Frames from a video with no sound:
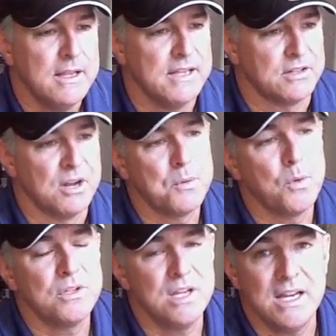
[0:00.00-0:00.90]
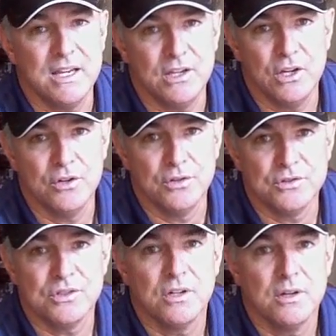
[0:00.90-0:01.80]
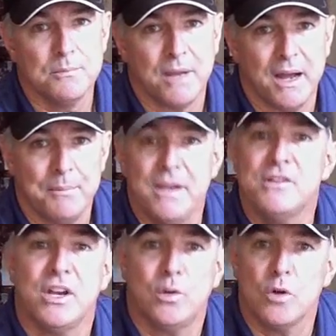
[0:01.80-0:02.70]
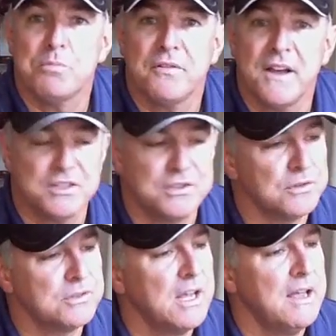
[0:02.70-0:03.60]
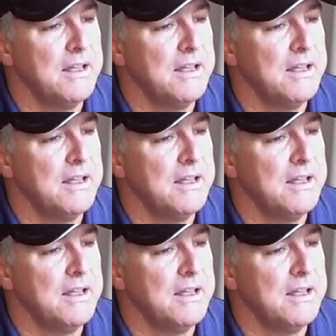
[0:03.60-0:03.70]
It's the #1 tee used by PGA Tour professionals,